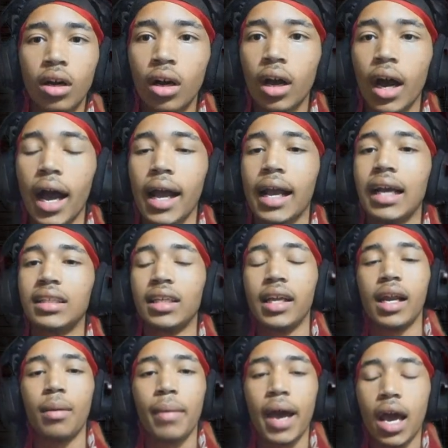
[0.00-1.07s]
I guess it
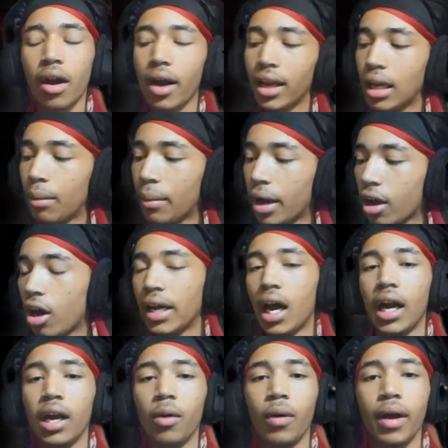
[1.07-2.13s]
didn't matter. I let my guard
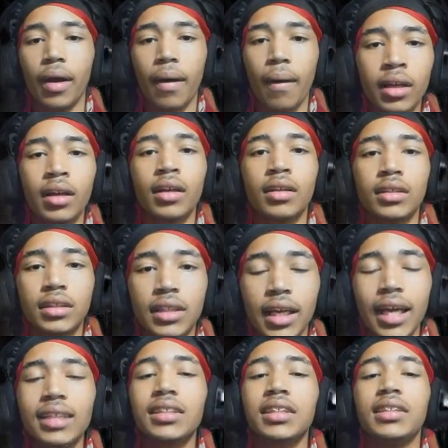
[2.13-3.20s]
down anyway. See,
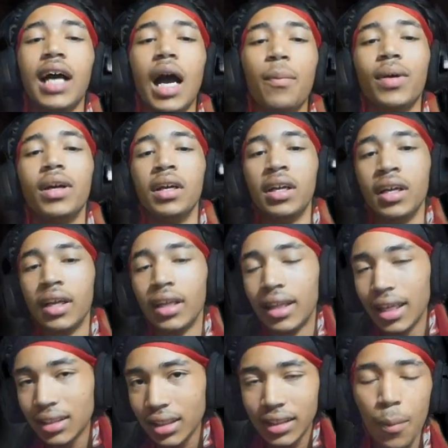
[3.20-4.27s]
this is a type of this
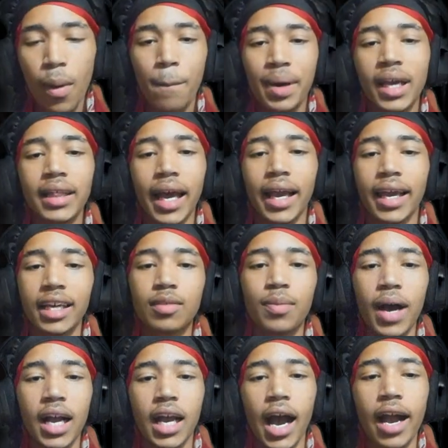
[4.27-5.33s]
is a type of beat that gets
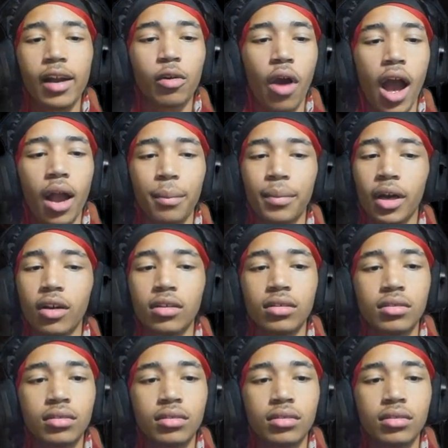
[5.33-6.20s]
my cock rocked, bro.